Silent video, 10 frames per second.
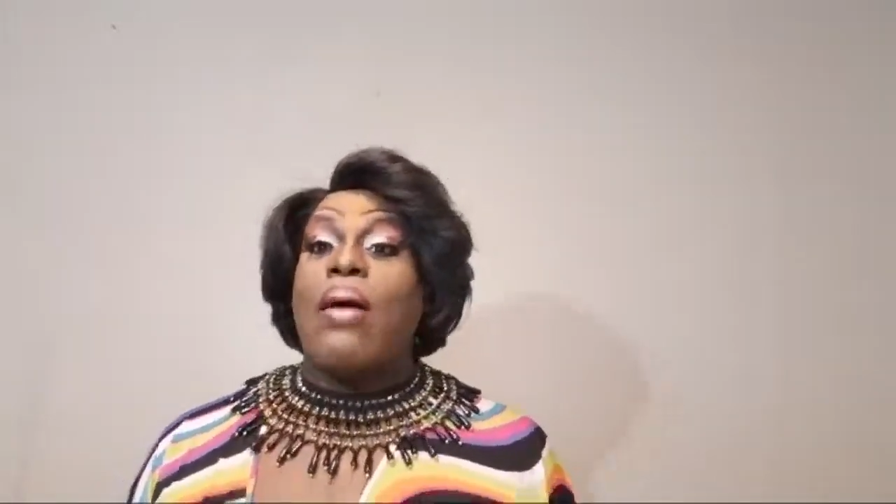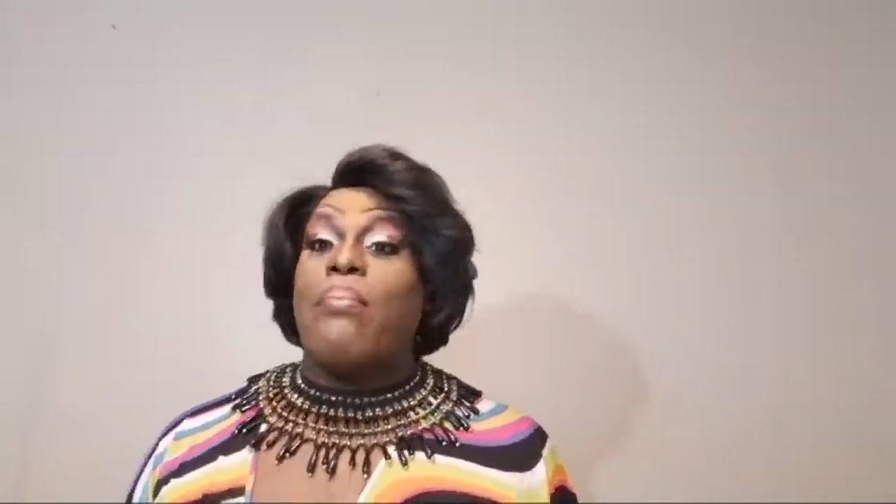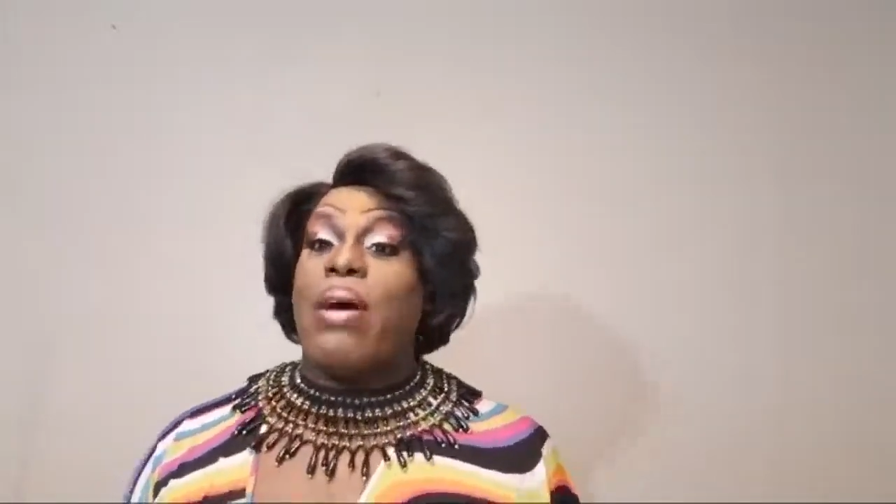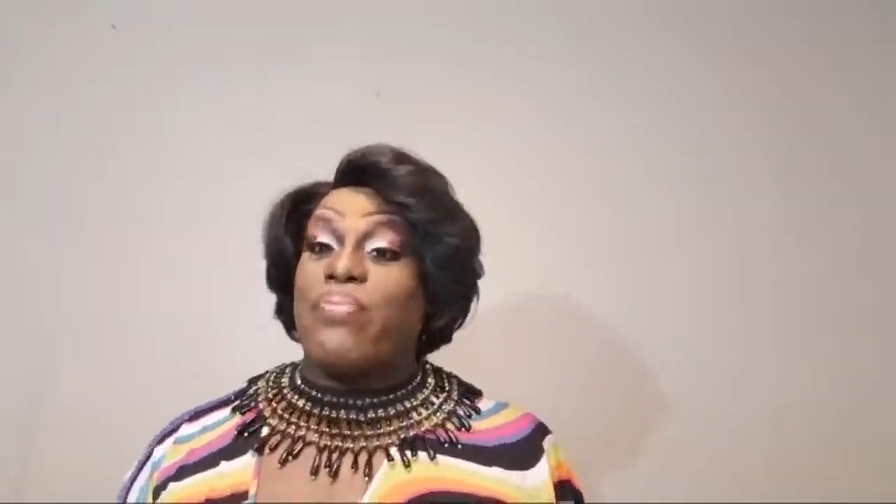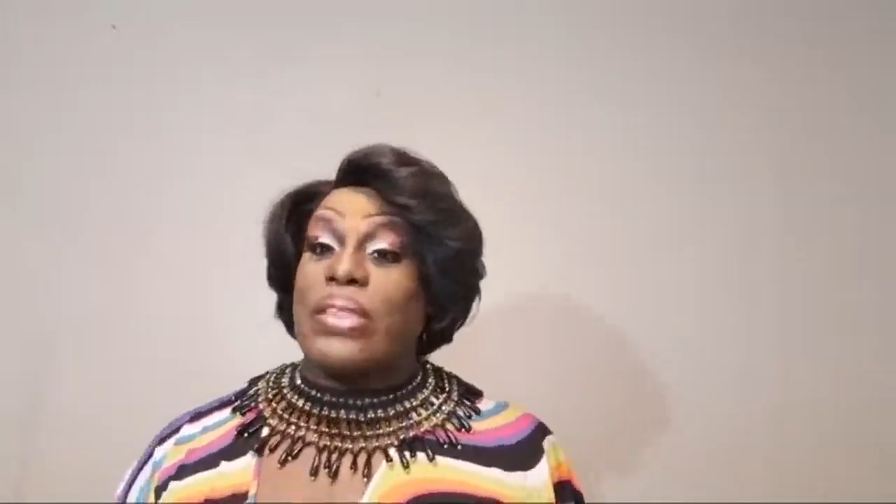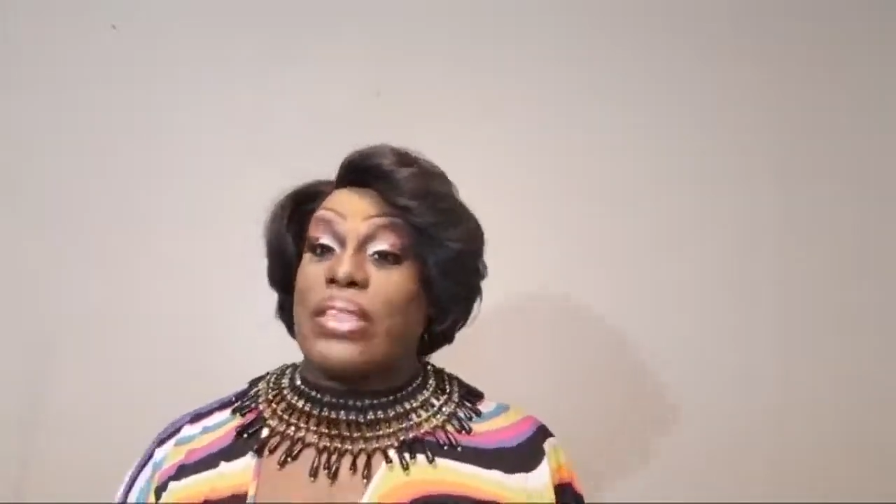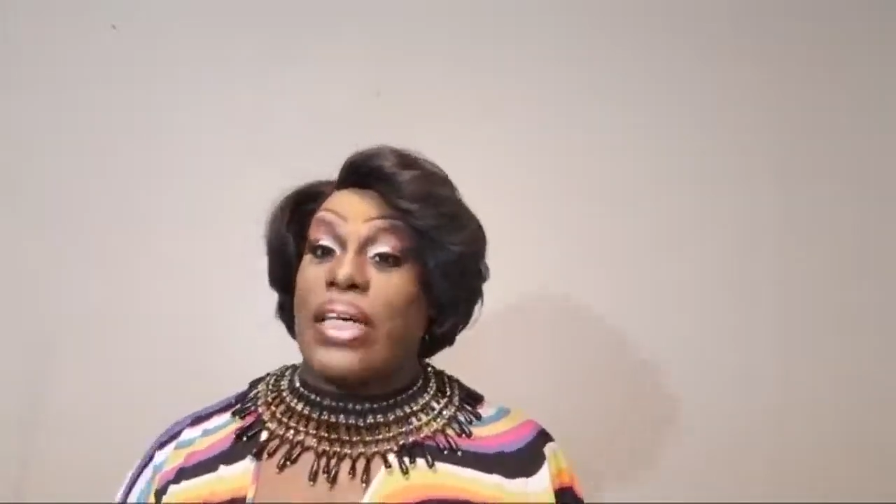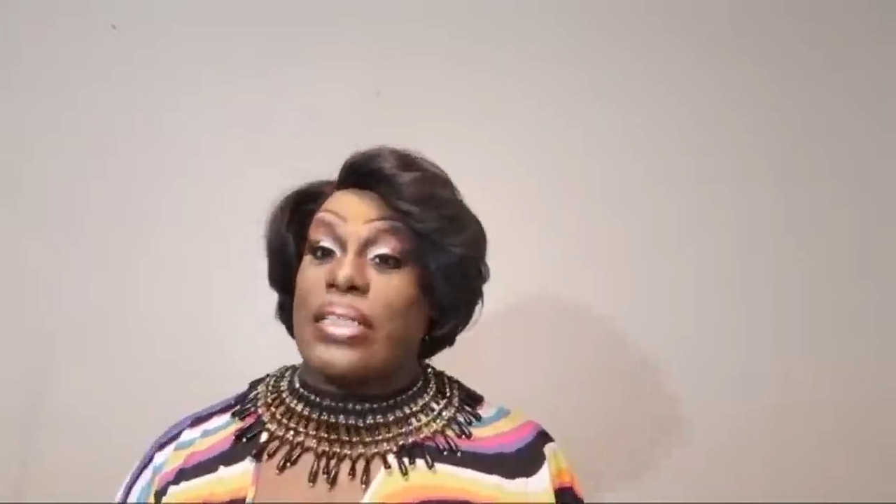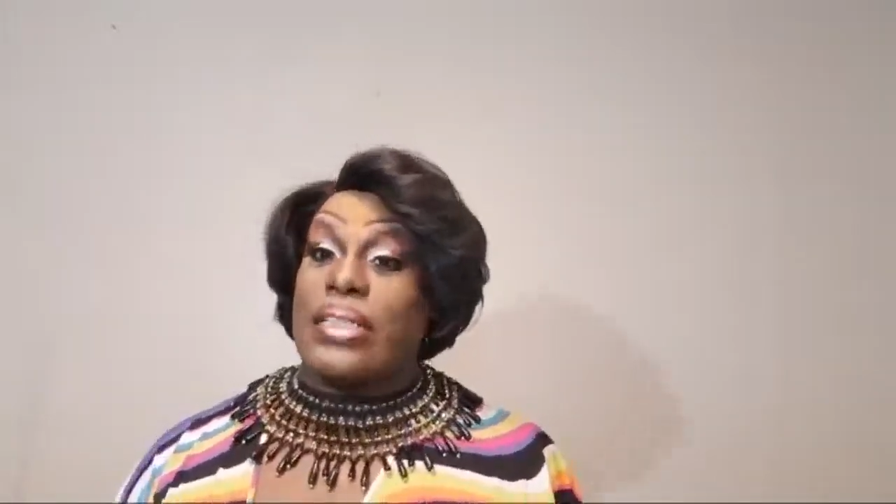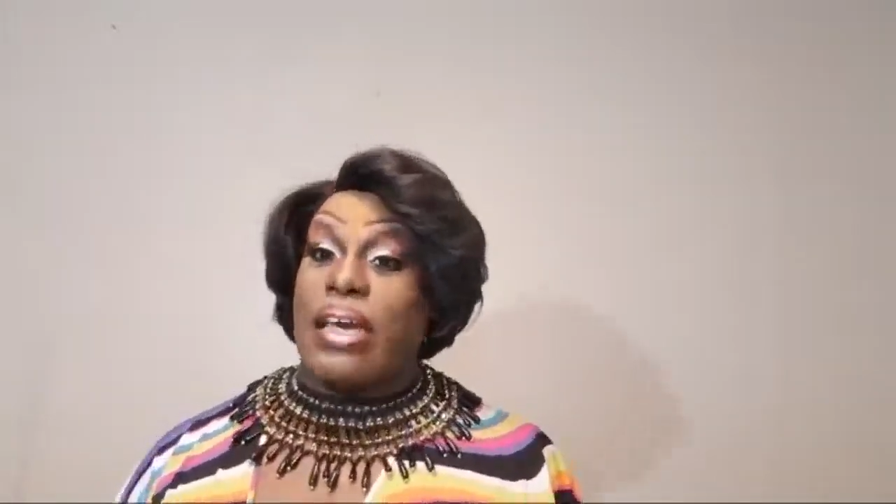Memphis,
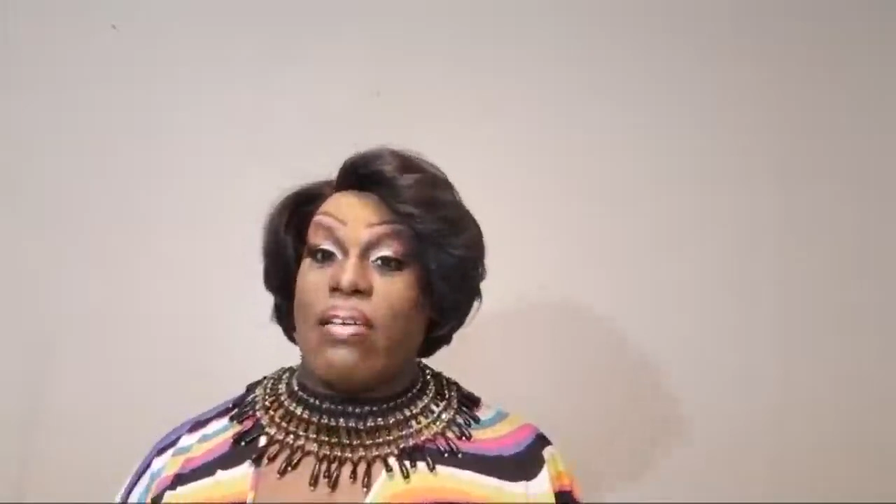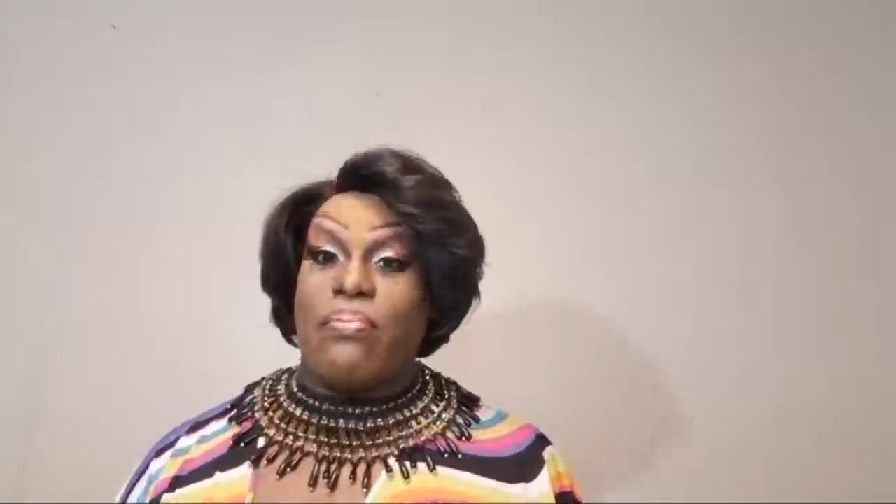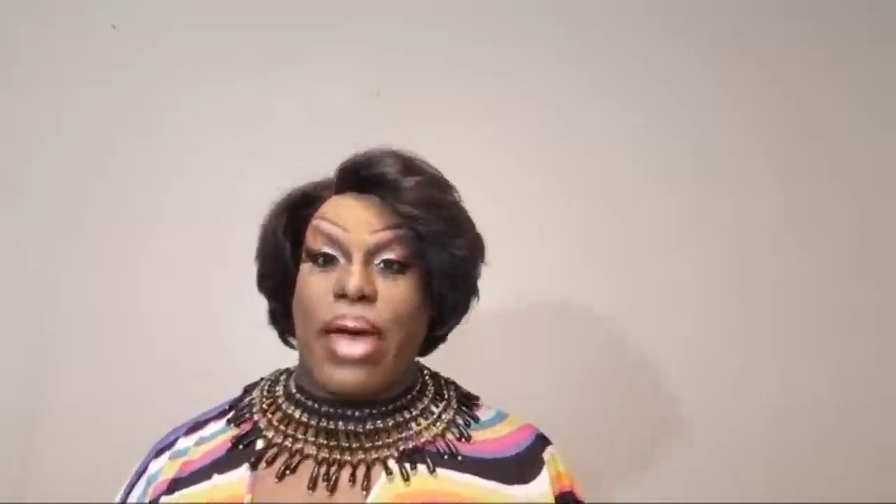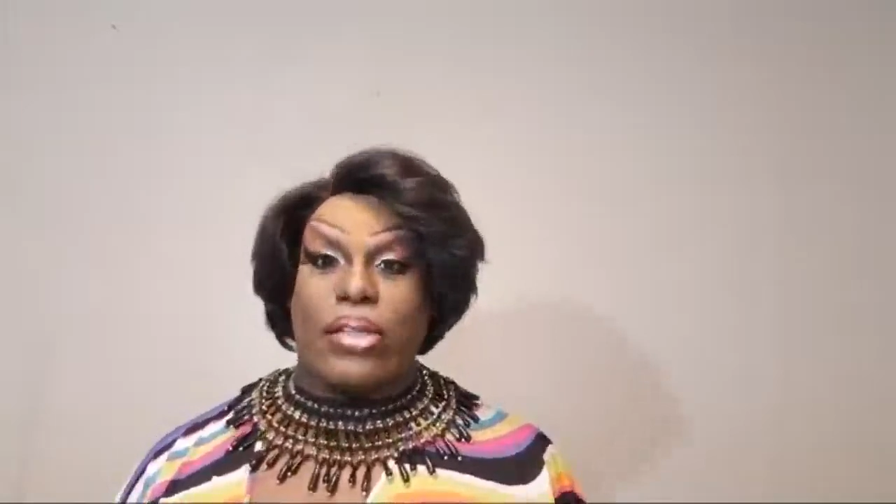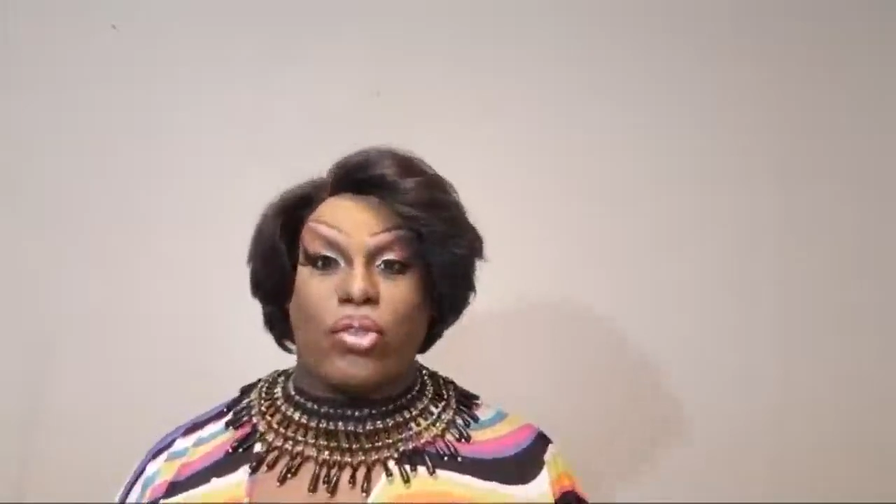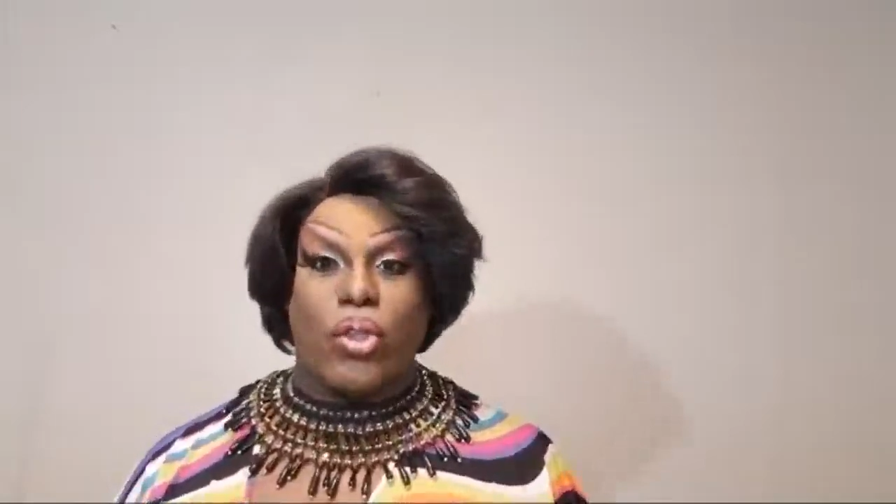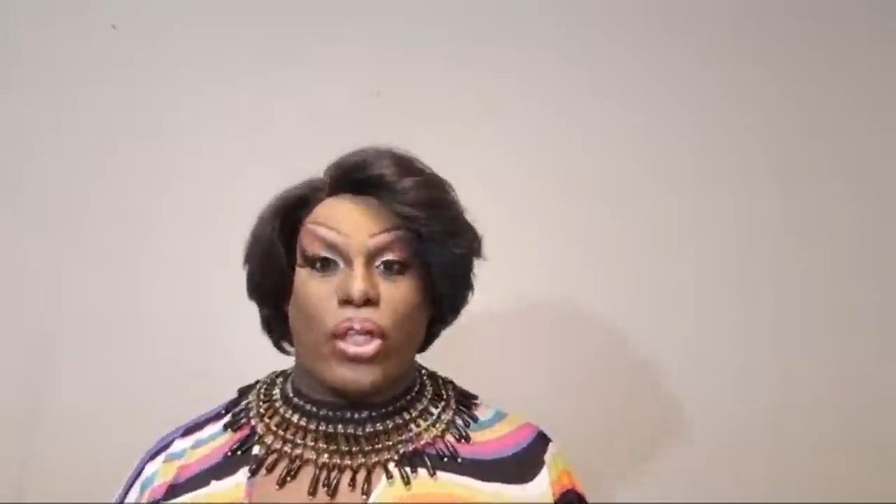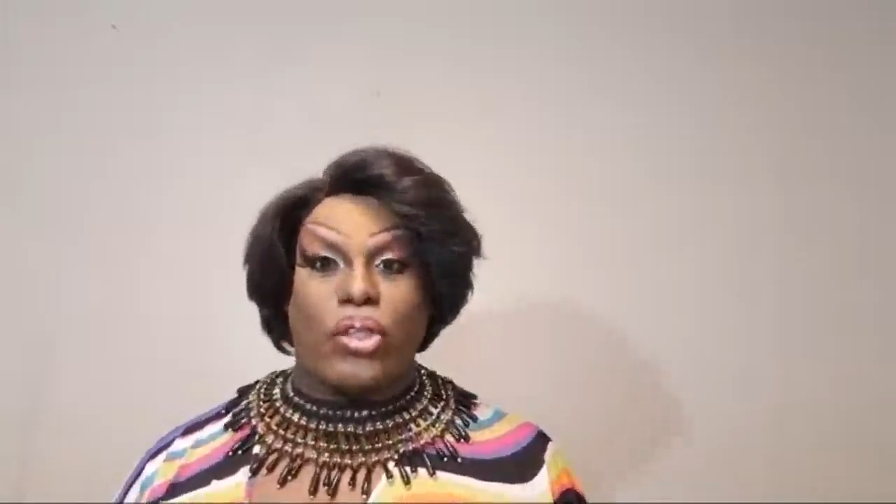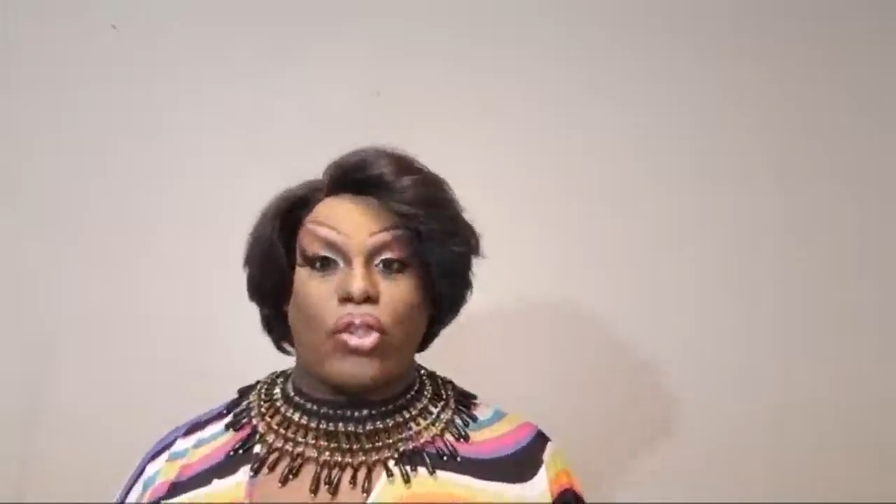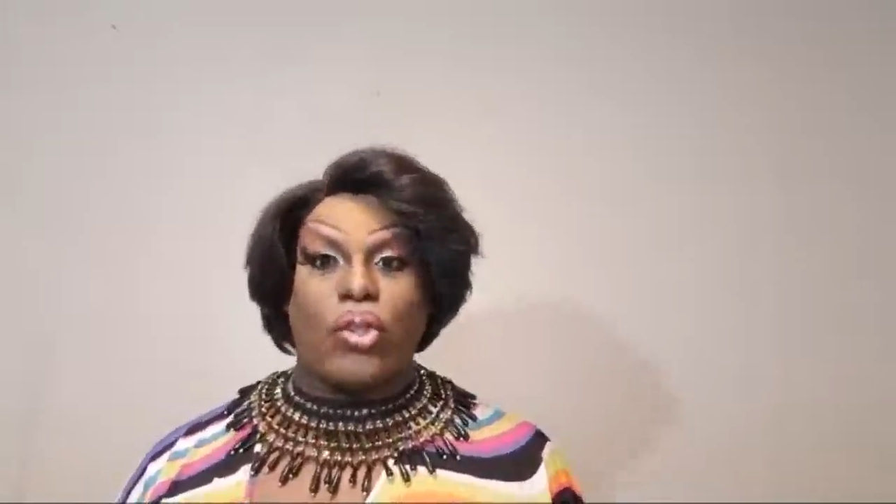Tennessee, make sure
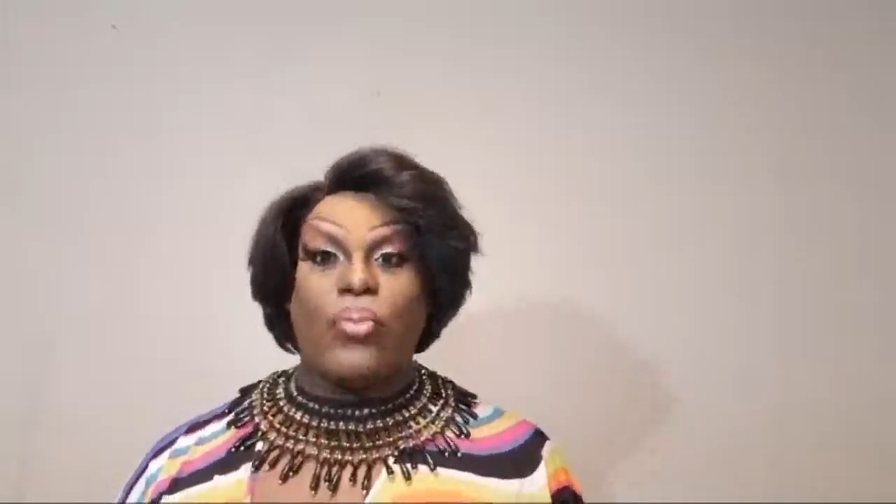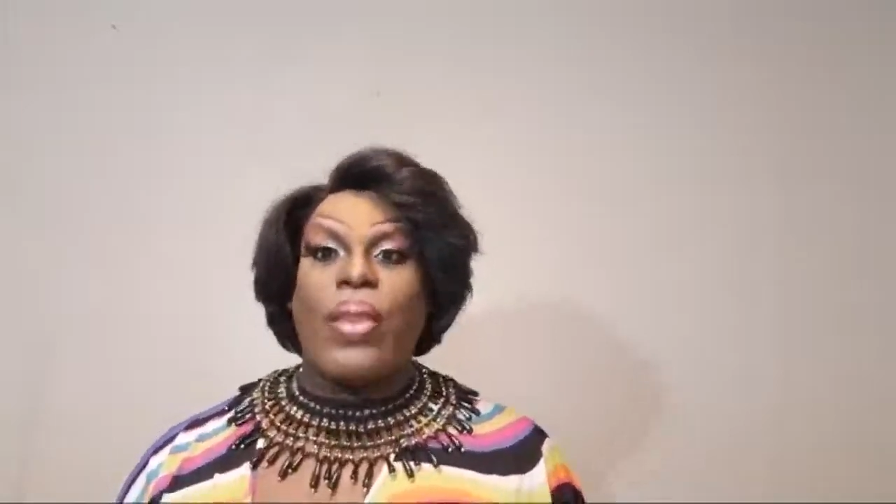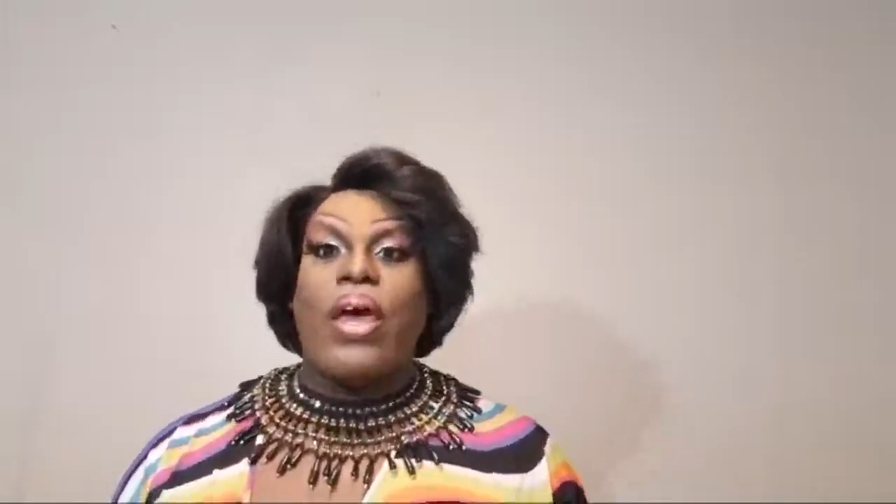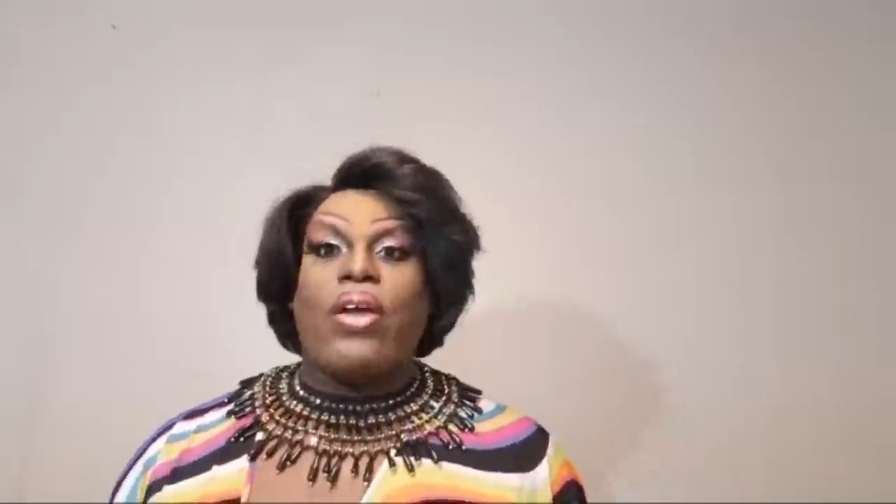that you